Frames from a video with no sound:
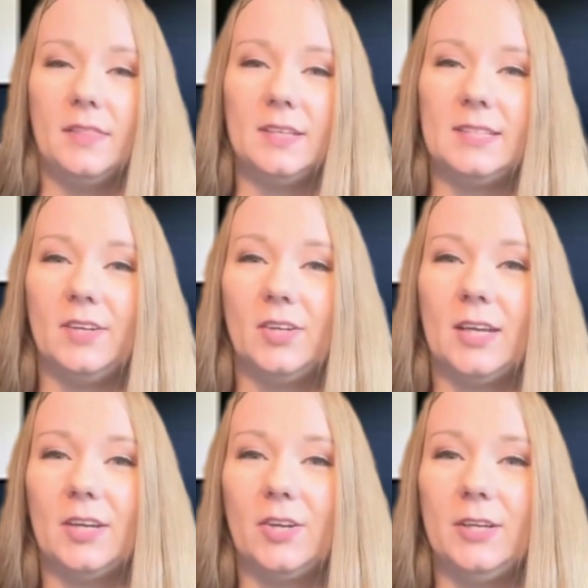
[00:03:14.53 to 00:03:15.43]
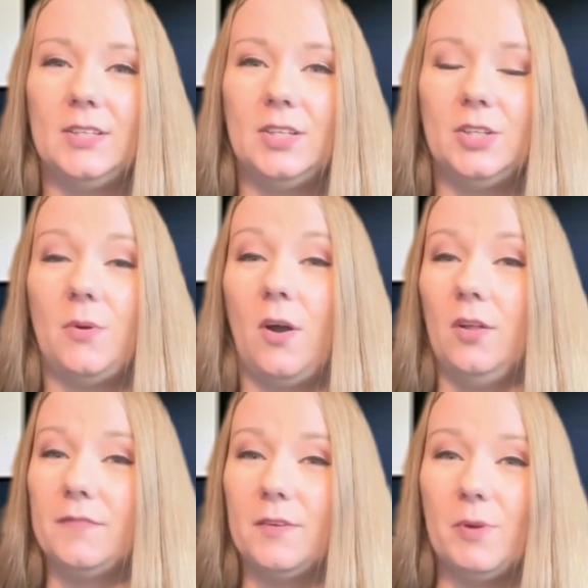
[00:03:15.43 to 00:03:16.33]
The seller can agree to do
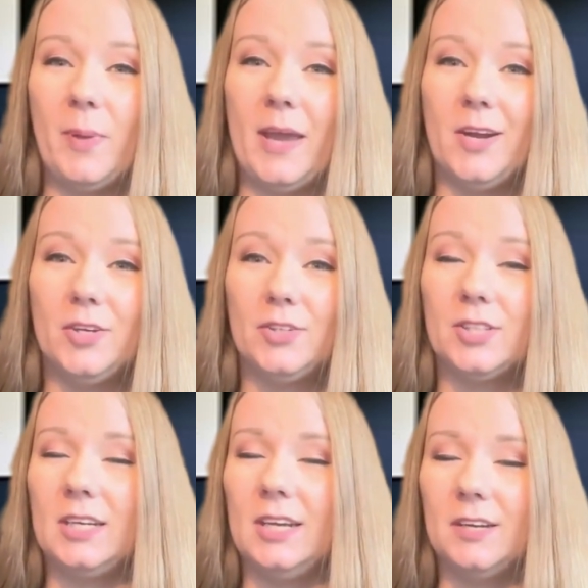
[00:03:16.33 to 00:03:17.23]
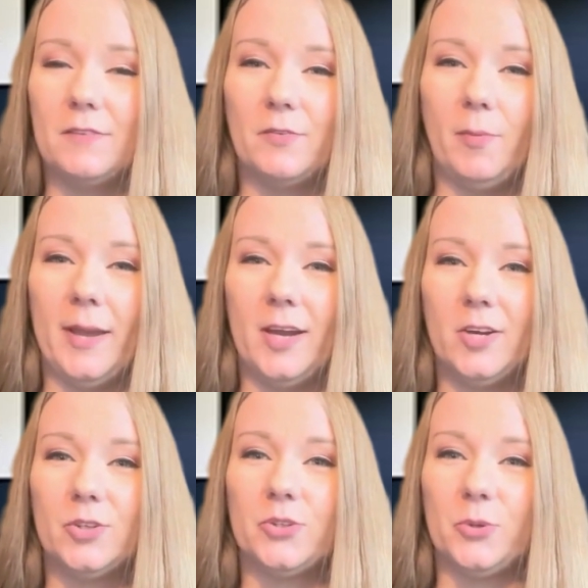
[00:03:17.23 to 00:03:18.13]
all of the repairs, none of the
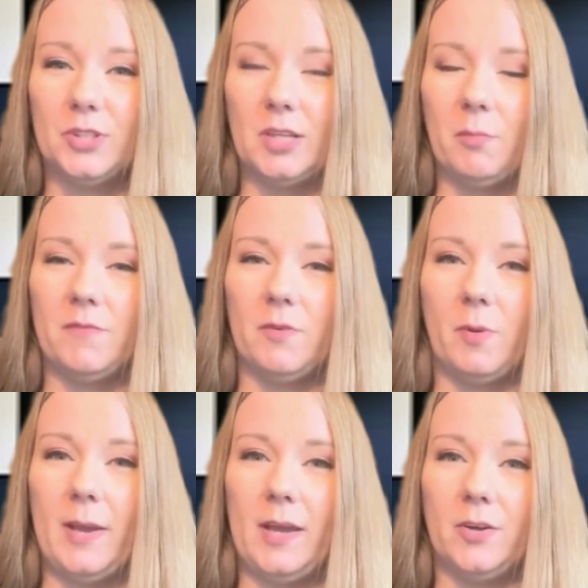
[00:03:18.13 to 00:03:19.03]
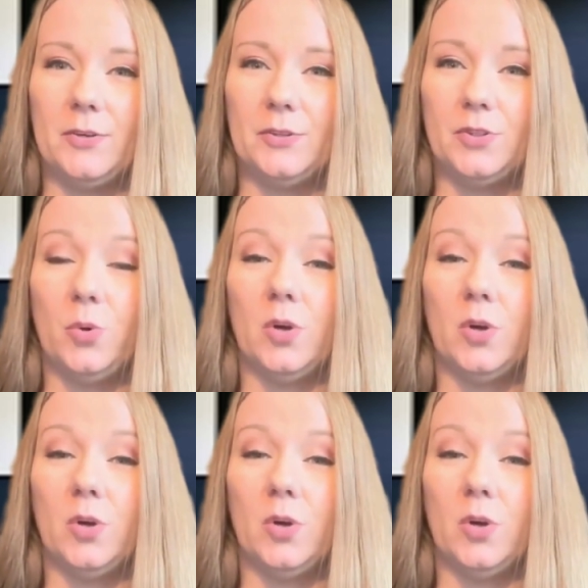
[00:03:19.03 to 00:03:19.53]
repairs, or some of the repairs,